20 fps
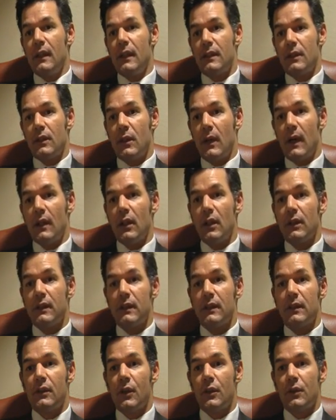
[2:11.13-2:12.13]
So I looked
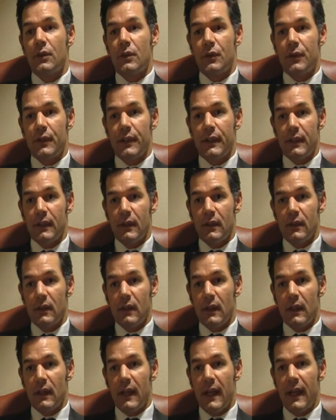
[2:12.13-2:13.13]
at those three
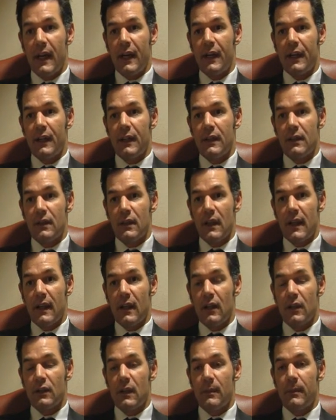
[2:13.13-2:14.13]
areas, and I
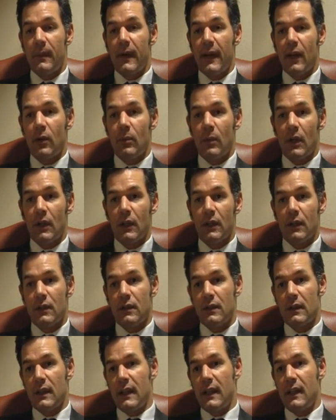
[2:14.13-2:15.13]
looked at
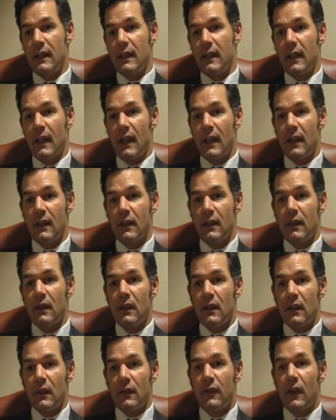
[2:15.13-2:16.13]
biomarkers that indicated
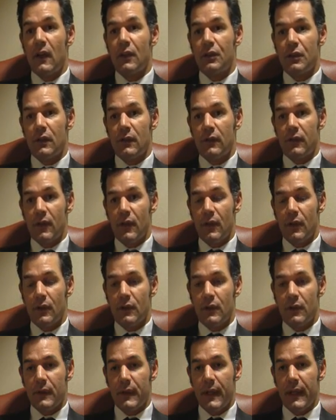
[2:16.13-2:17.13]
function for those
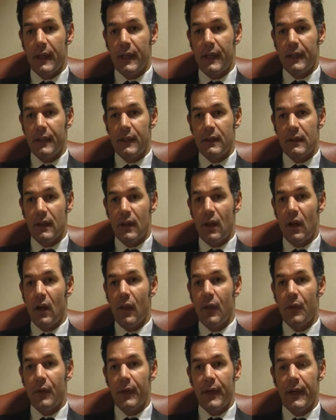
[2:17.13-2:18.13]
three areas, and all
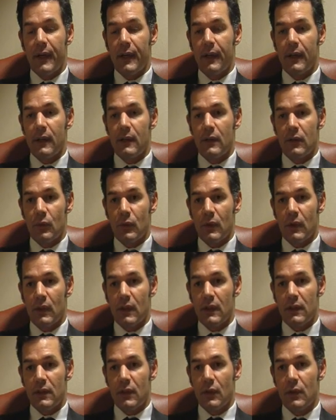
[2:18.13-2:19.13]
three areas were
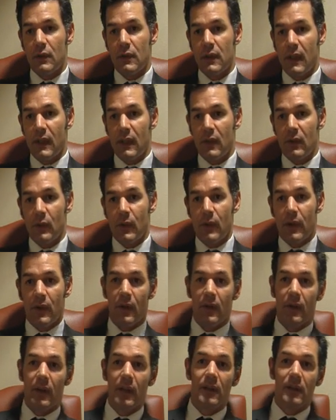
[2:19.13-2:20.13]
associated with
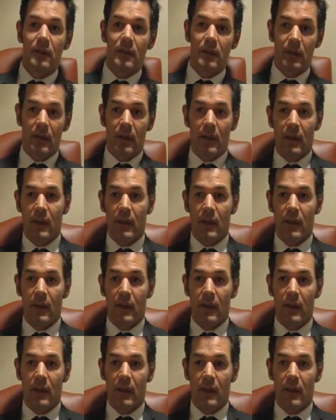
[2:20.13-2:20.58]
this